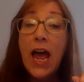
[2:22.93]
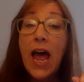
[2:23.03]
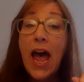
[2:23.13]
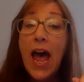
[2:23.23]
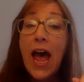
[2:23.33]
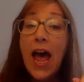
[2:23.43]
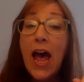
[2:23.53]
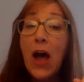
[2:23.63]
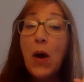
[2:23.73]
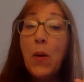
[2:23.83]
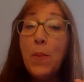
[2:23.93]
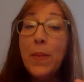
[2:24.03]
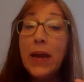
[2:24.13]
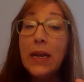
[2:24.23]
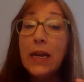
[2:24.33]
how
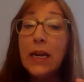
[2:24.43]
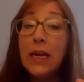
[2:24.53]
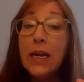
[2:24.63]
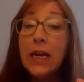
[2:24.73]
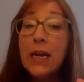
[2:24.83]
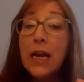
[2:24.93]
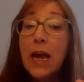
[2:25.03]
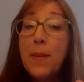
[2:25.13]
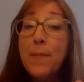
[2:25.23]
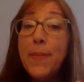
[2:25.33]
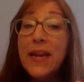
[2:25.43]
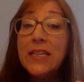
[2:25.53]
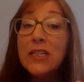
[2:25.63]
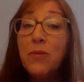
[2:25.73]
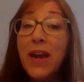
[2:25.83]
many
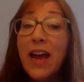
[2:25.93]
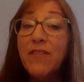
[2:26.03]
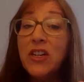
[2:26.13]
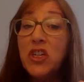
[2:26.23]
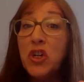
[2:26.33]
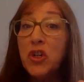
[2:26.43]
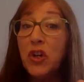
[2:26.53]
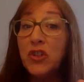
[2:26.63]
bits we have in total.